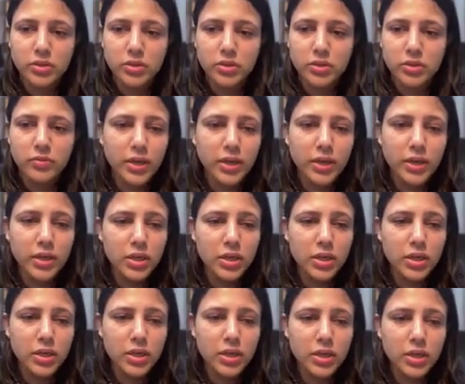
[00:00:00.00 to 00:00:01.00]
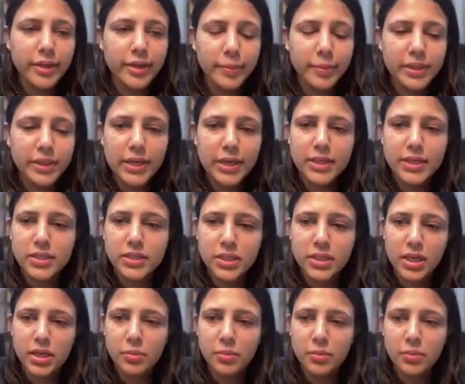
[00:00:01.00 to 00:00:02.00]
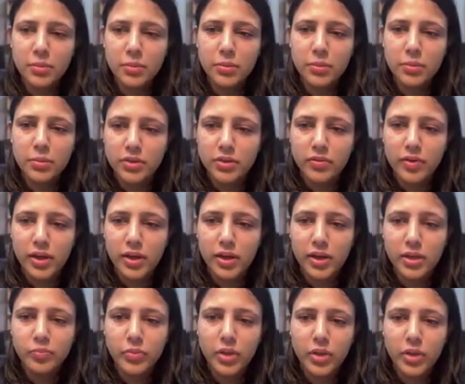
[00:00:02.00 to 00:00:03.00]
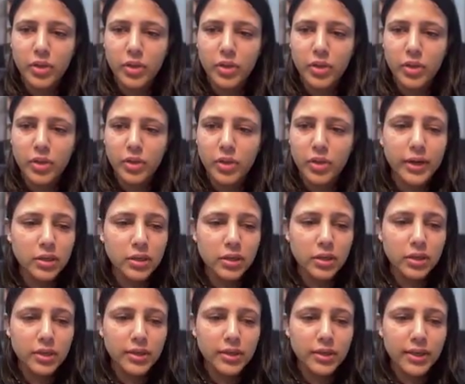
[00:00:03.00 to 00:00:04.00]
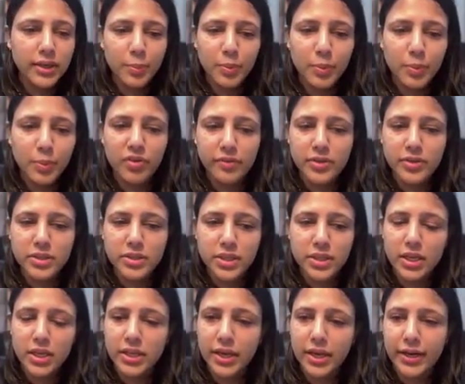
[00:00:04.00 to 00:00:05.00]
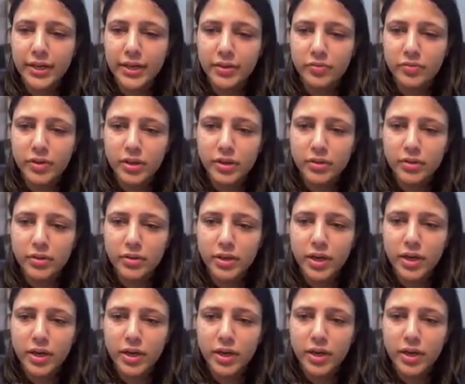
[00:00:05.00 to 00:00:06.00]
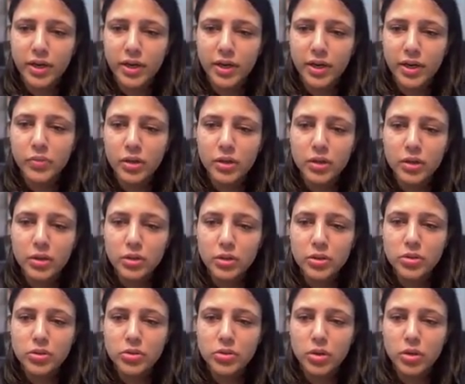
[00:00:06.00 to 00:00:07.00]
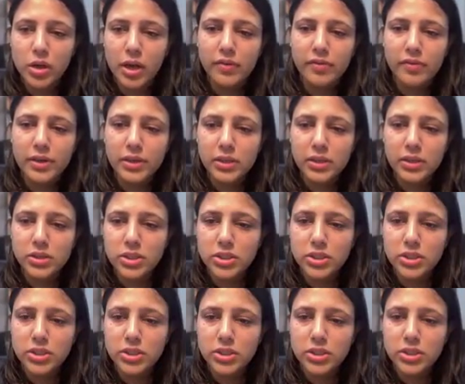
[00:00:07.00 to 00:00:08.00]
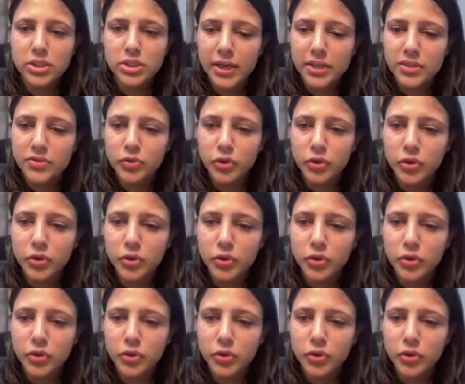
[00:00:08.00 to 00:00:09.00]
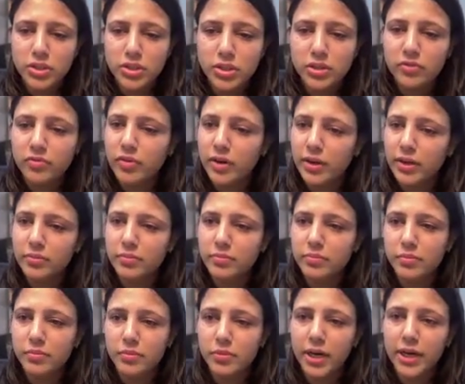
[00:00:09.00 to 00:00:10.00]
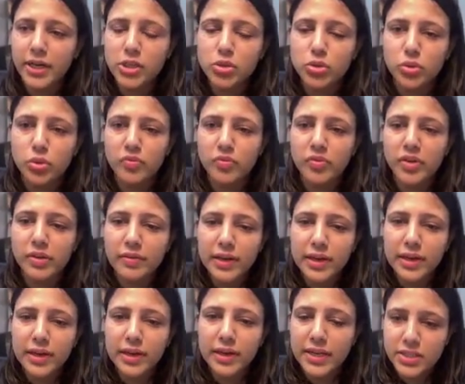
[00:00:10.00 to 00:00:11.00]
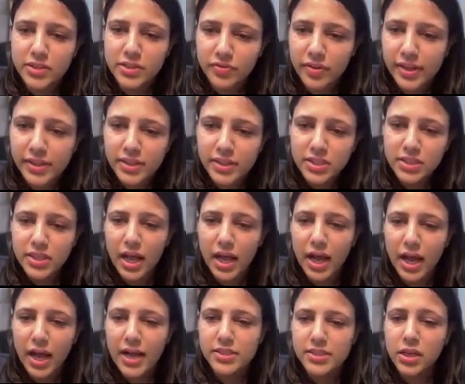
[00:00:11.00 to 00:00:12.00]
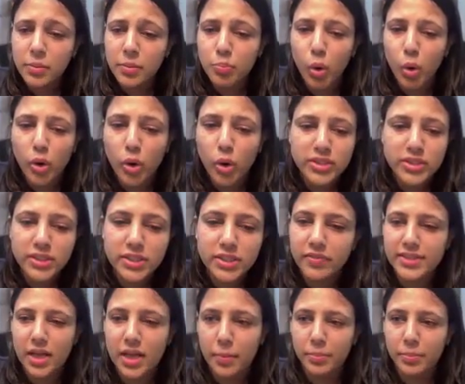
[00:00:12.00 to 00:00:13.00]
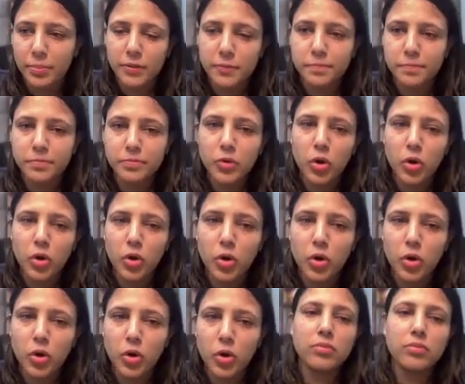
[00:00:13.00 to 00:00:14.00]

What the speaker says: 1, DP3 is saying positive 1, and DP5 is saying negative 1, right? So I will just take a max vote, which is positive 1, right? So we will classify this as a positive example, or